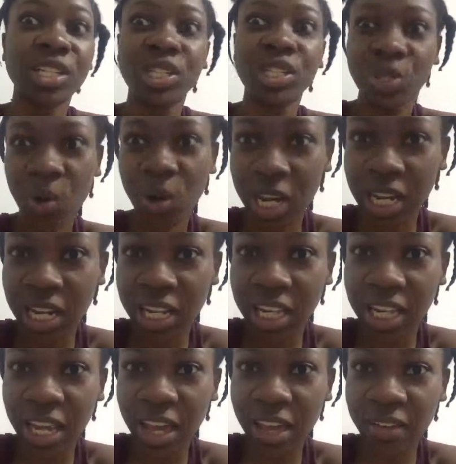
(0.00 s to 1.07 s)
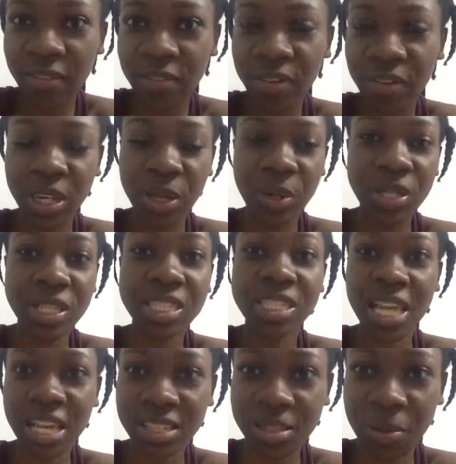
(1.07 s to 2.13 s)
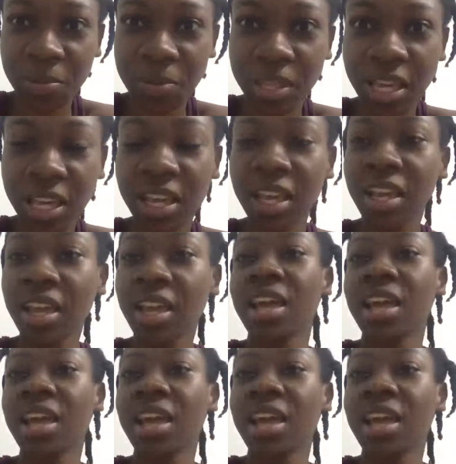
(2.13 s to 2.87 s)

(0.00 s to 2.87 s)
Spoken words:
join in a live video and say something,